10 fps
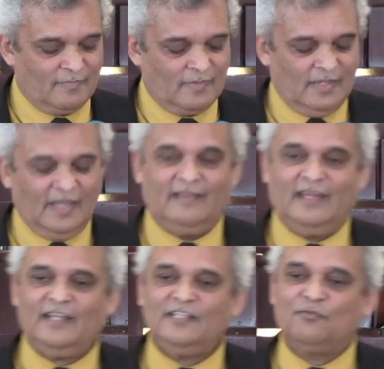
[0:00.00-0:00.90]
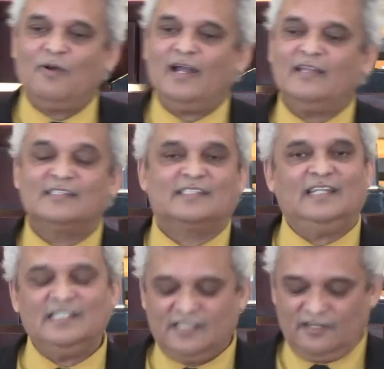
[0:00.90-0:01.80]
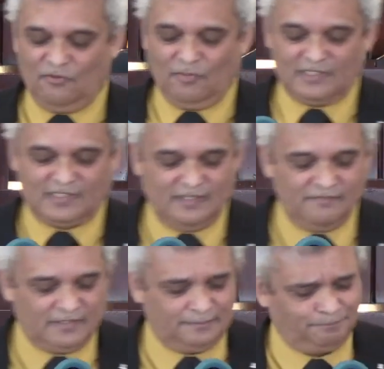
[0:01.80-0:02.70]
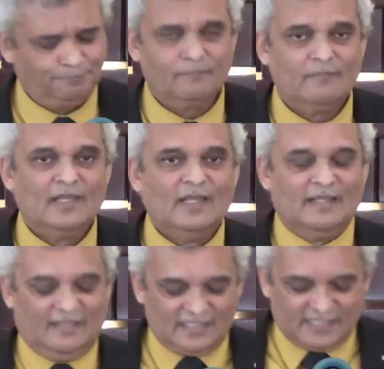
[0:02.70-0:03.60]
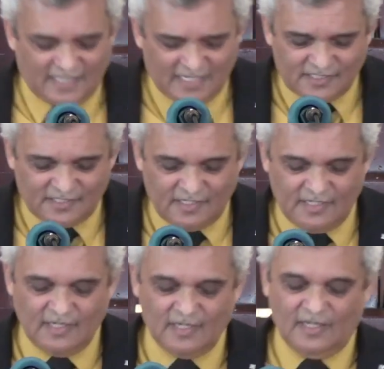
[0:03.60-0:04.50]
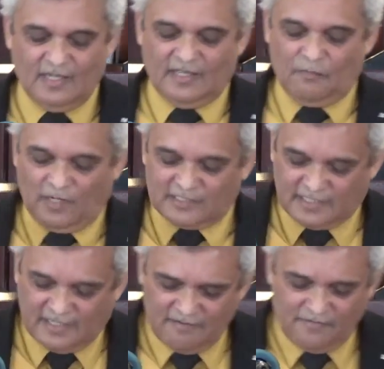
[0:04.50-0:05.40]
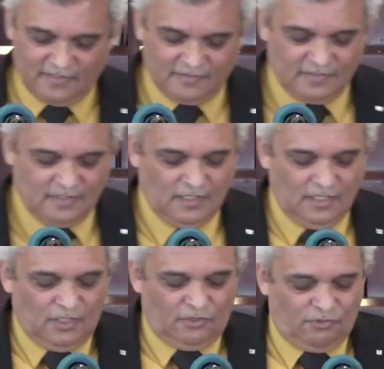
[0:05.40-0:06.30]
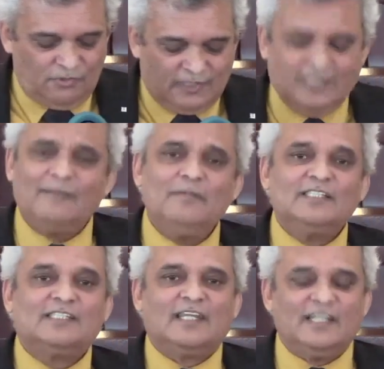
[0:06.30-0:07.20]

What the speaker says: And that is why the sanctuary was given. The sanctuary was given to demonstrate